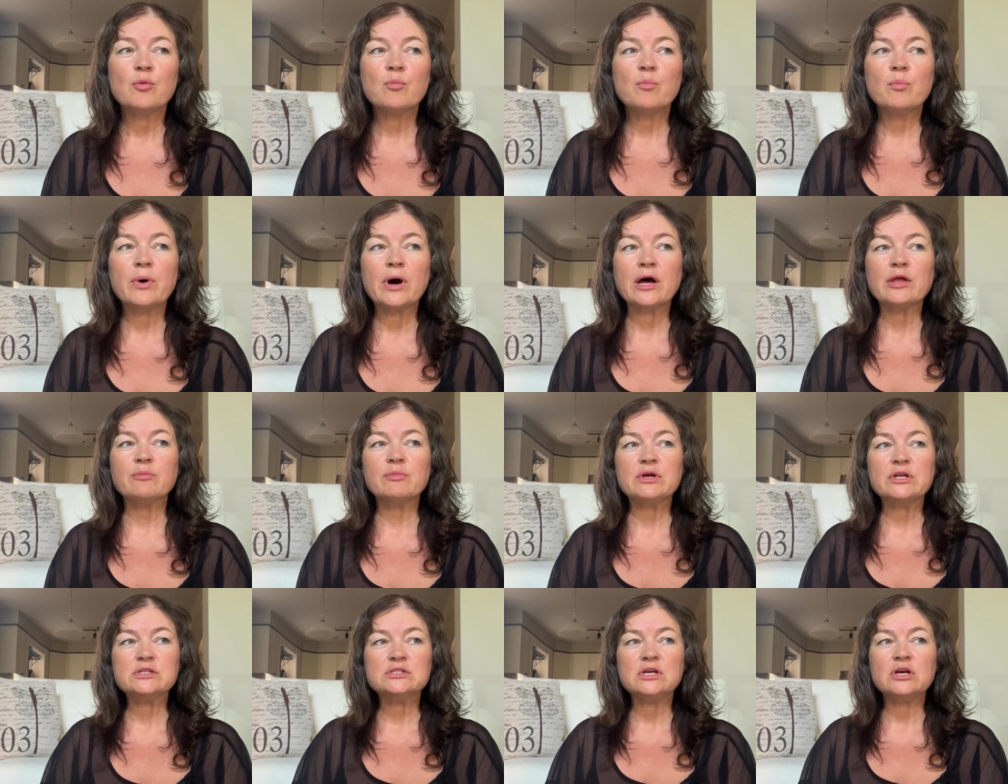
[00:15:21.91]
But
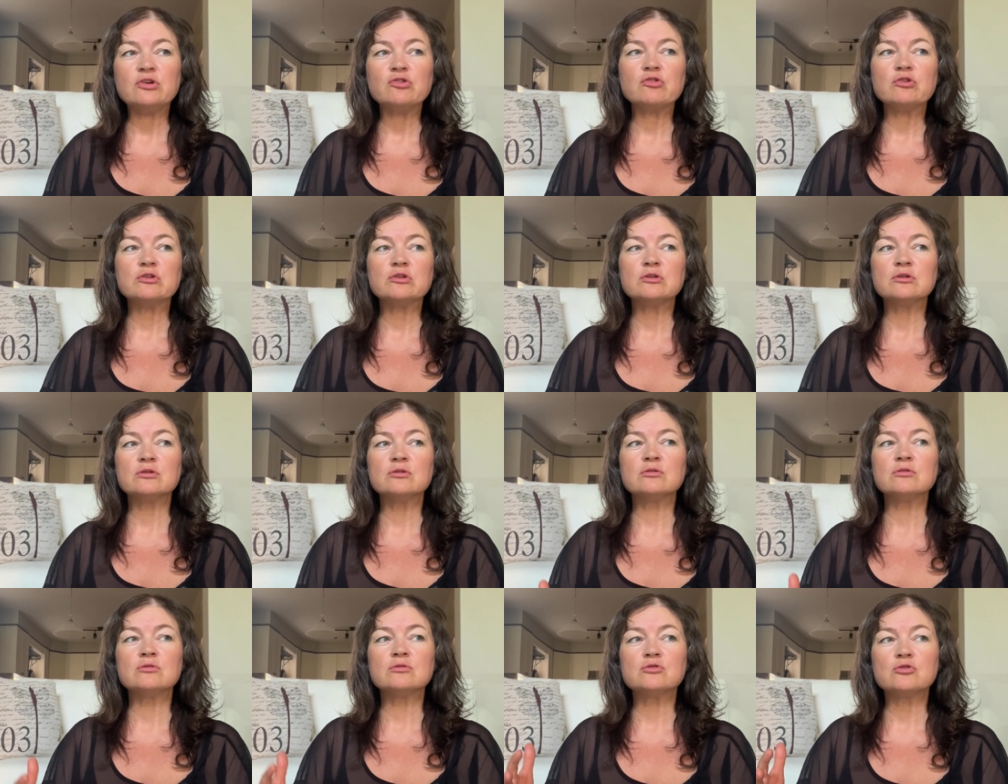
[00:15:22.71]

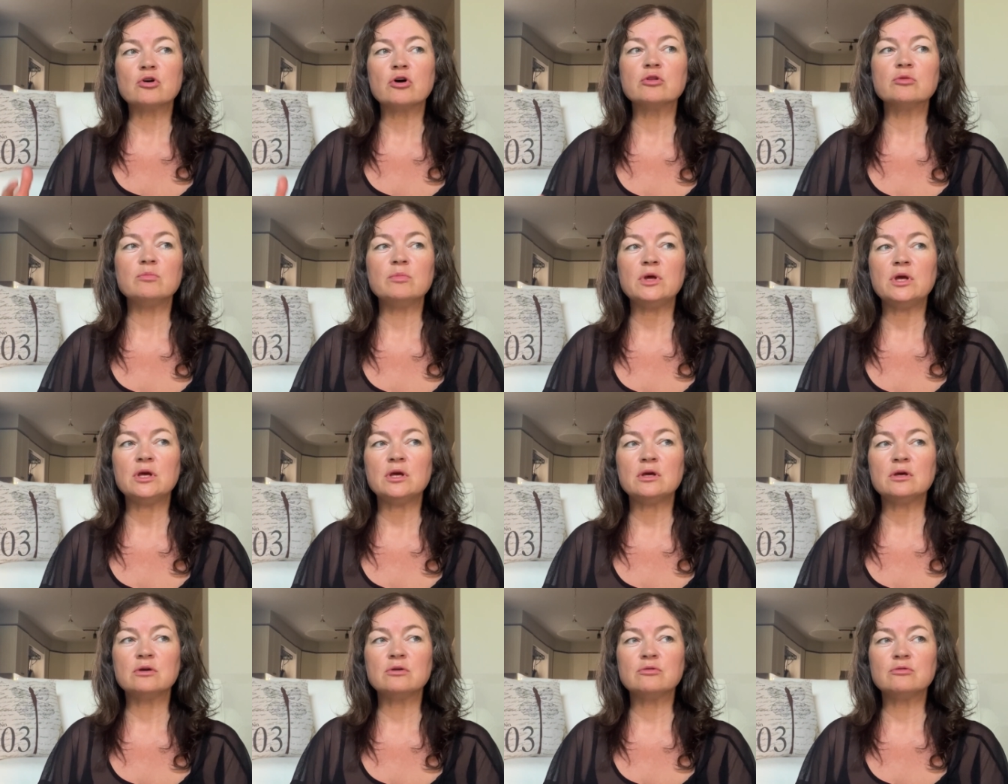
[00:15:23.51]
meditation taught
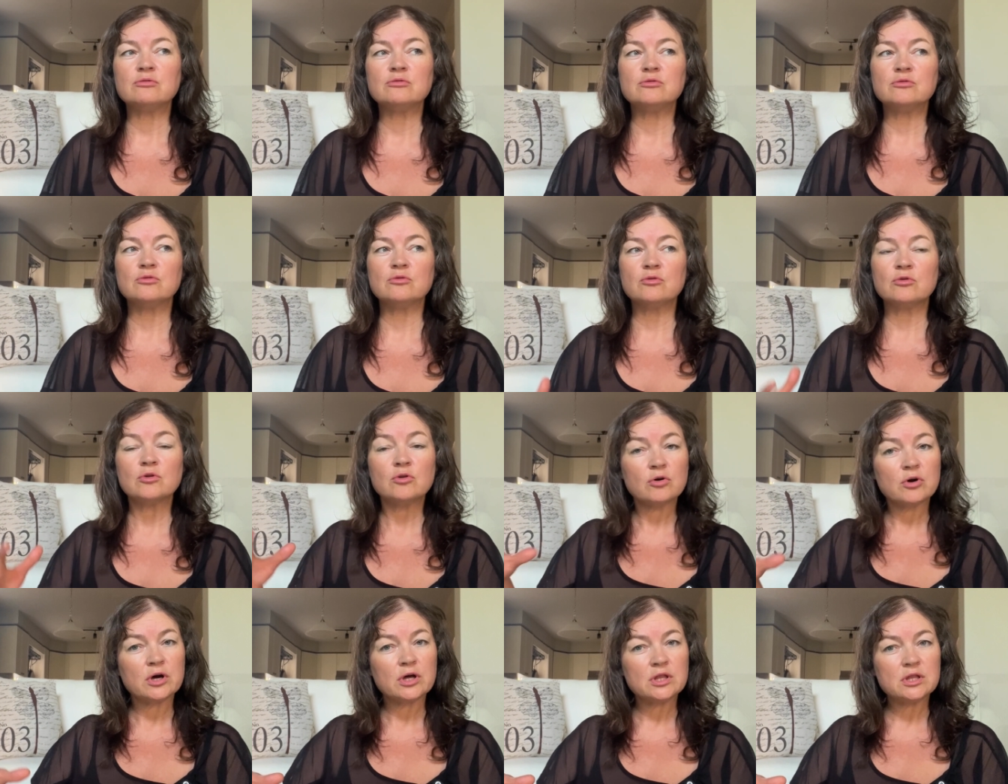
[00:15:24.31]
me to
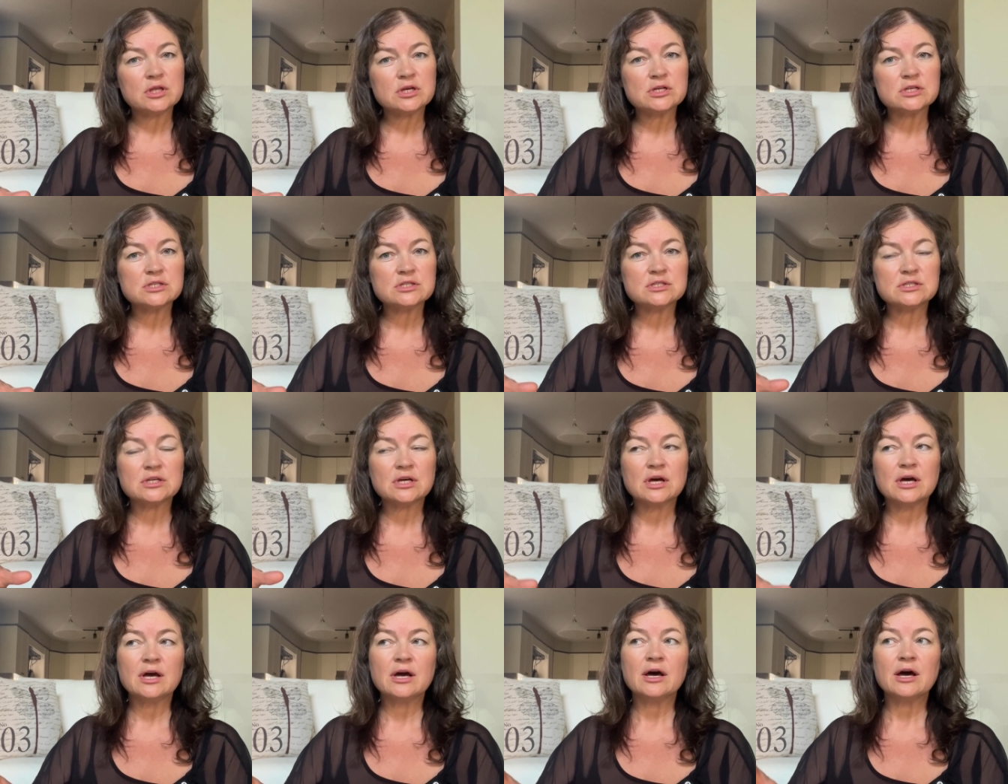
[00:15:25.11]
look at this,
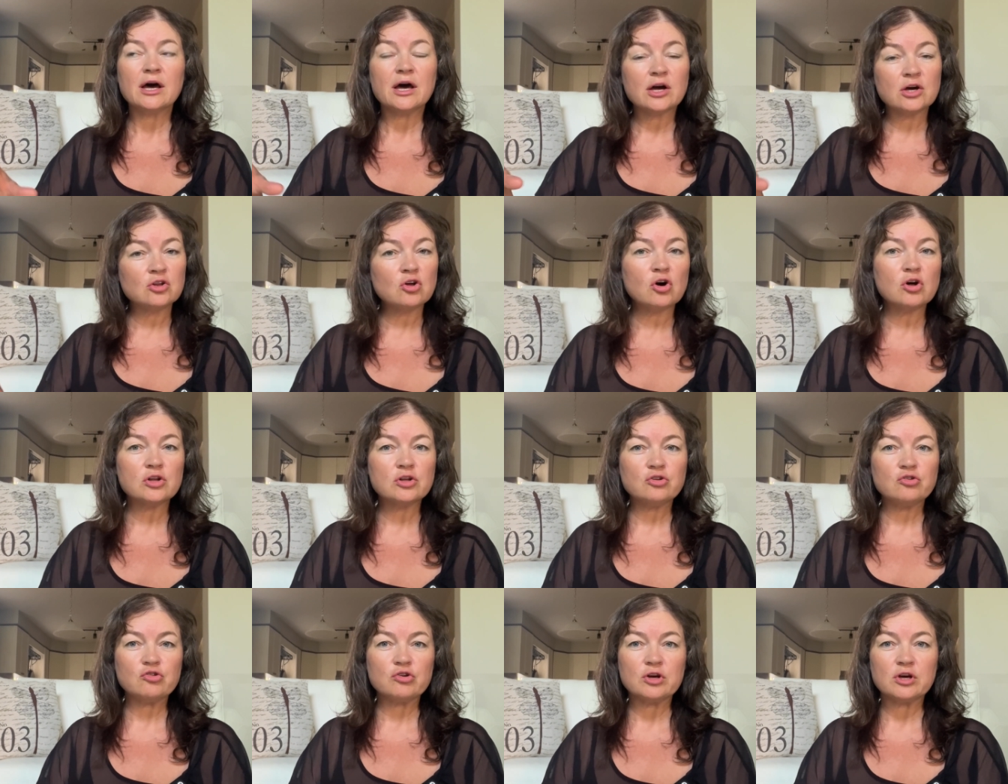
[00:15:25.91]

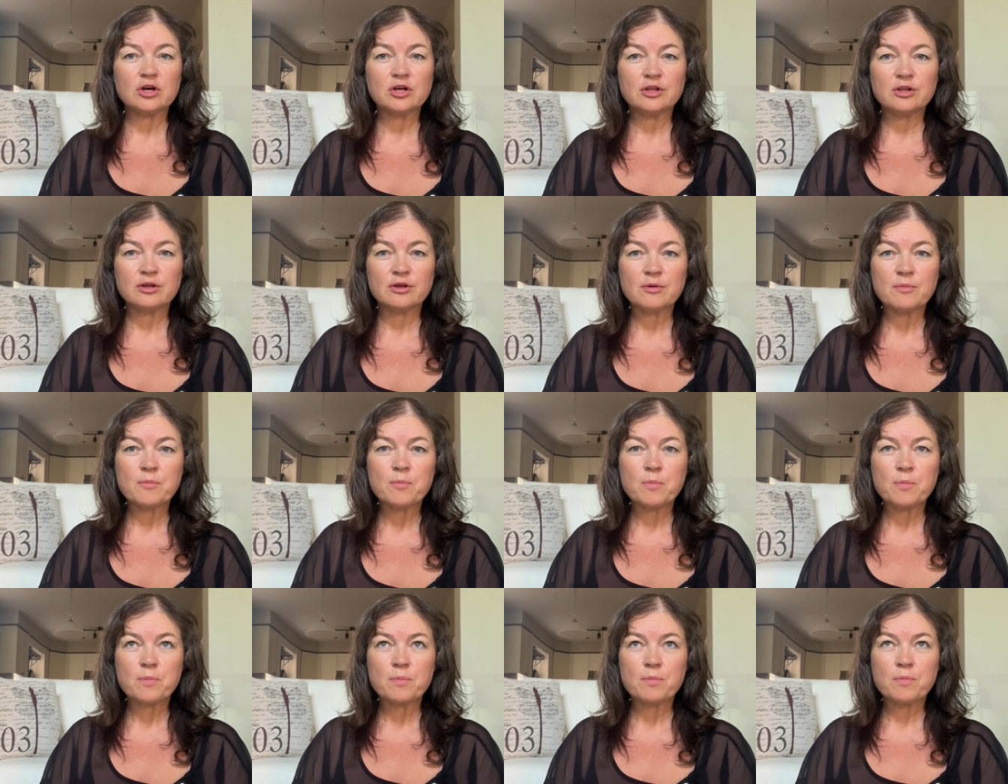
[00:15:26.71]
acknowledge it,
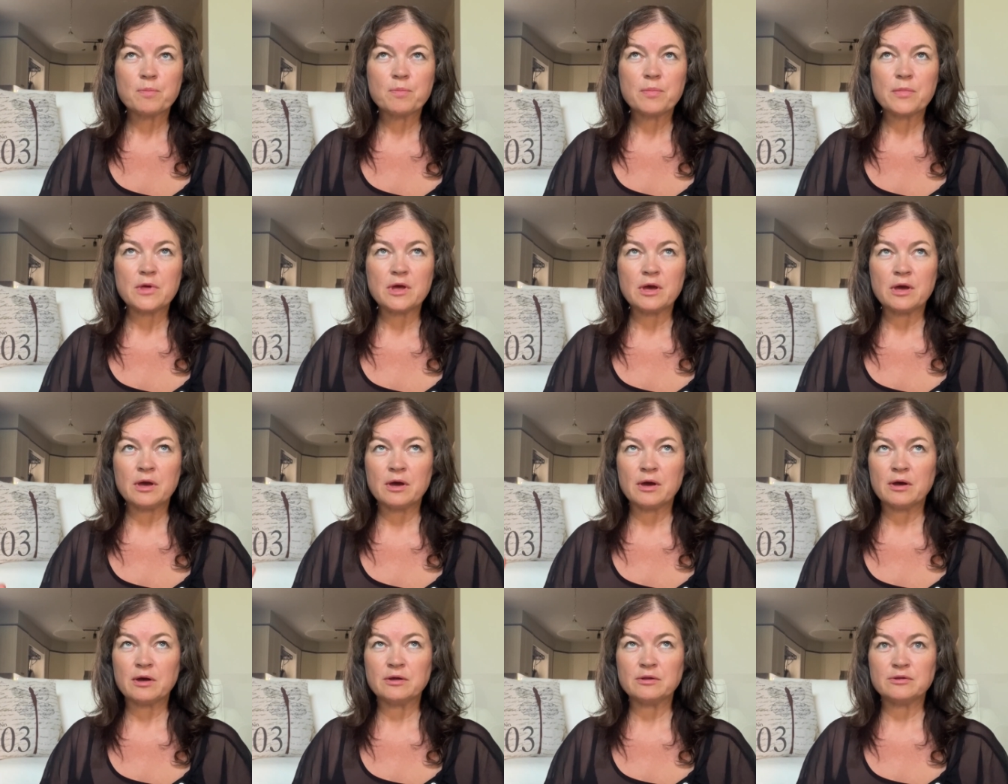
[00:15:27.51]

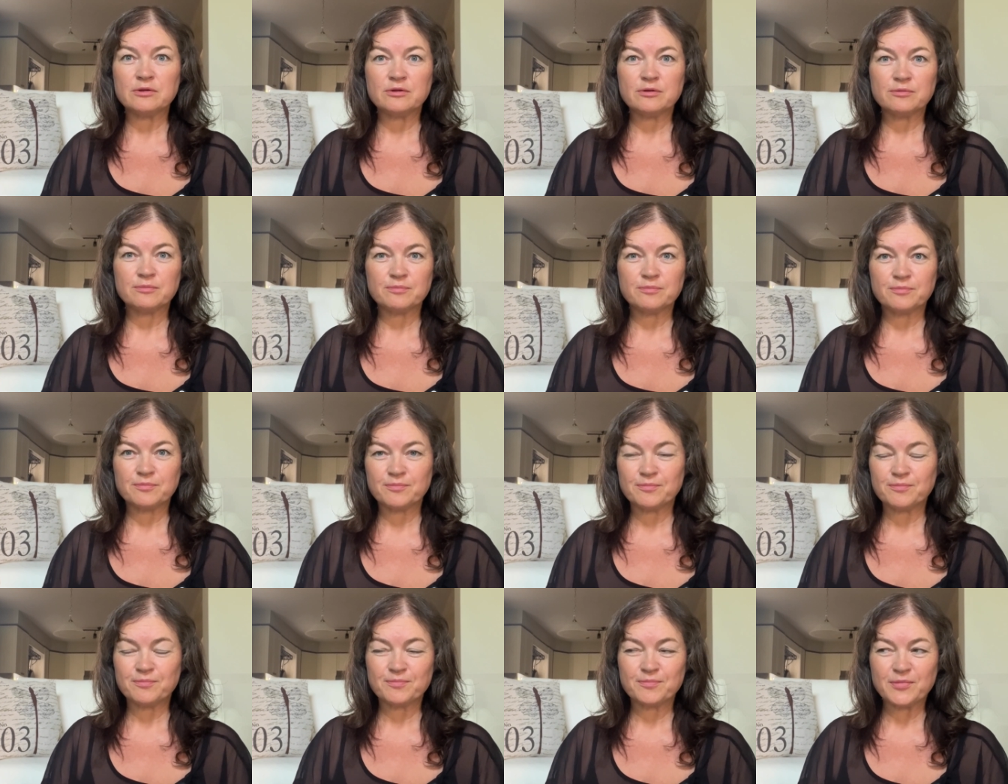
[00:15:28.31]
and
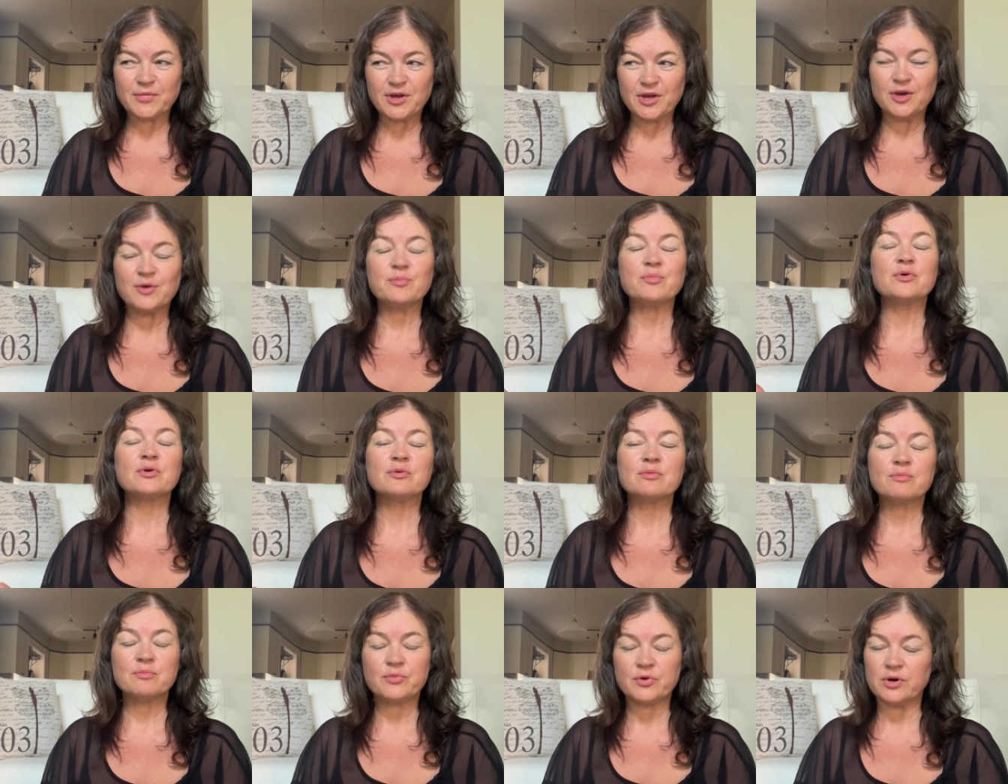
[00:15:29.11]
keep
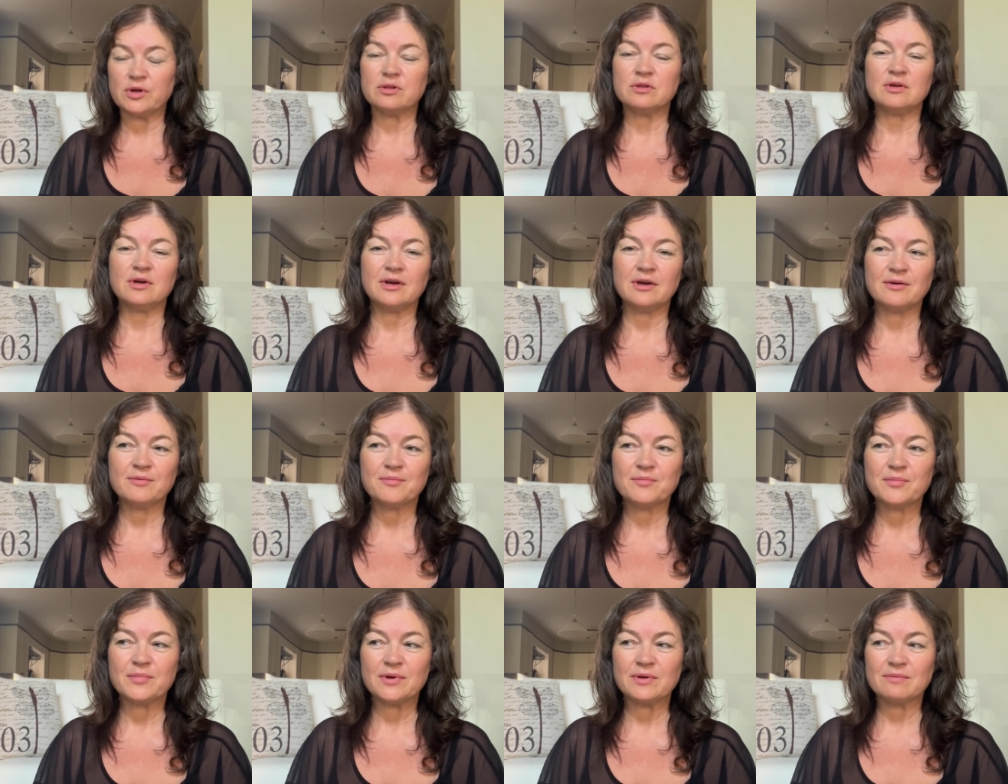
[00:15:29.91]
breathing
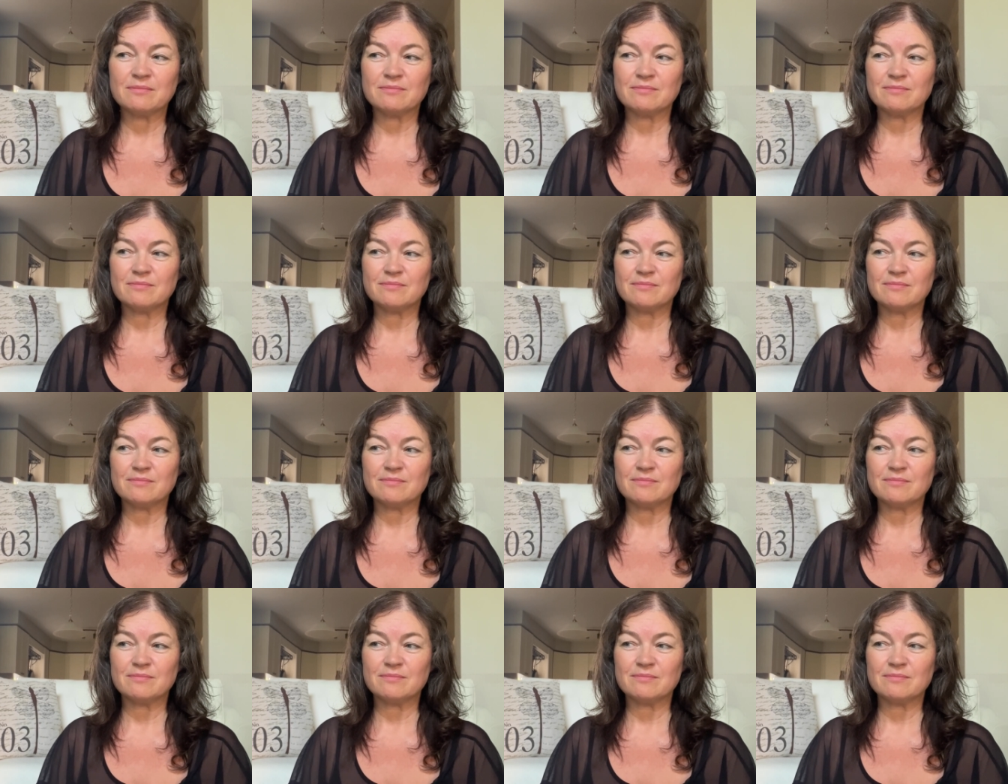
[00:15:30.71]
and